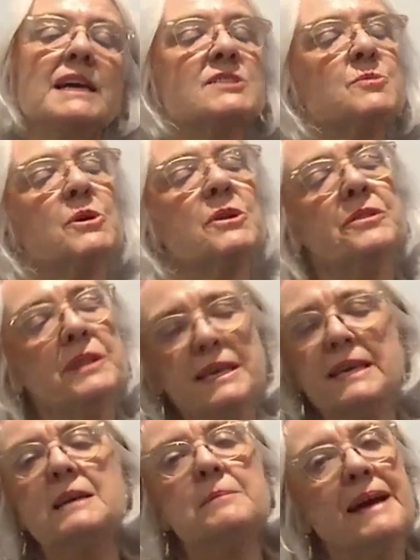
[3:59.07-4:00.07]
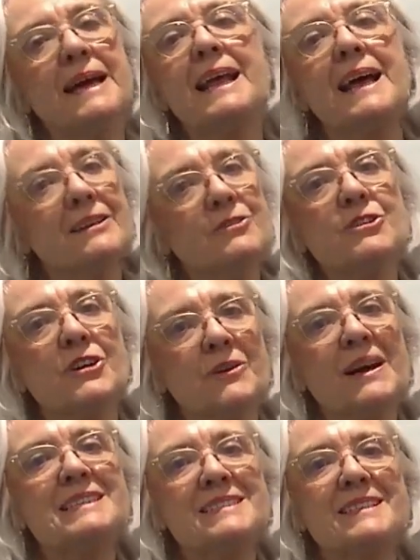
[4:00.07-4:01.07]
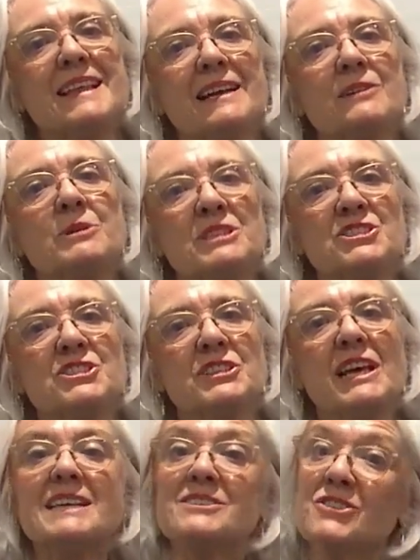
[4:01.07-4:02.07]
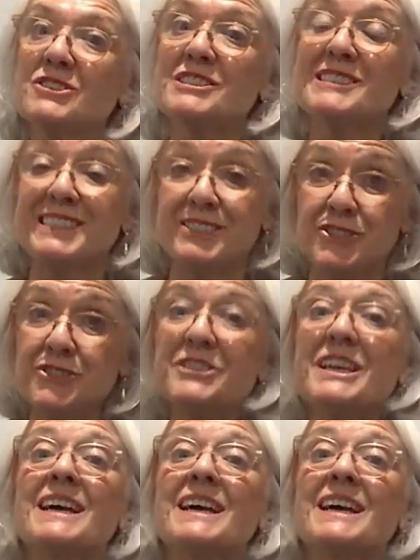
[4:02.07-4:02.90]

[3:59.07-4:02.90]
It's worth thinking about how you're going to answer that question as honestly as you